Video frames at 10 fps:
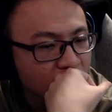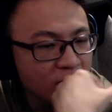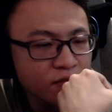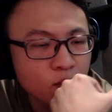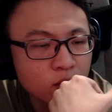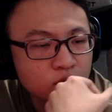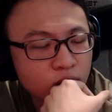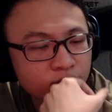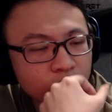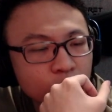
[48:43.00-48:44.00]
You haven't
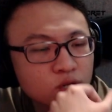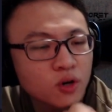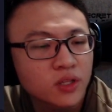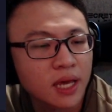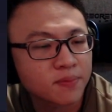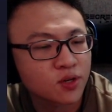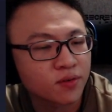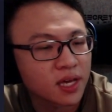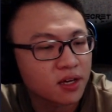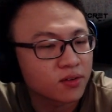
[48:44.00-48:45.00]
watched all the
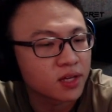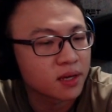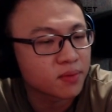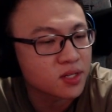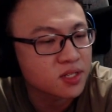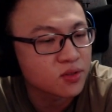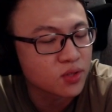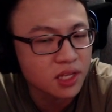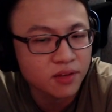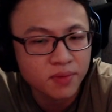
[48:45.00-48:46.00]
episode of Hangout yet because you
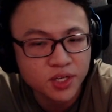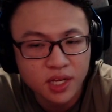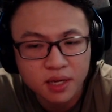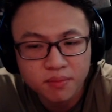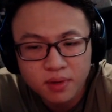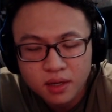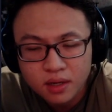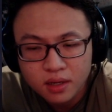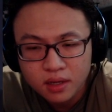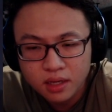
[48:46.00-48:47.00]
didn't have much time.
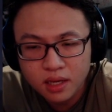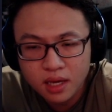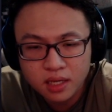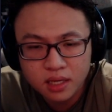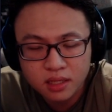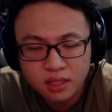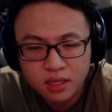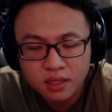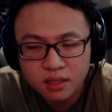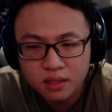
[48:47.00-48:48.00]
Yeah, I get
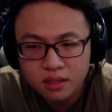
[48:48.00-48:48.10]
that.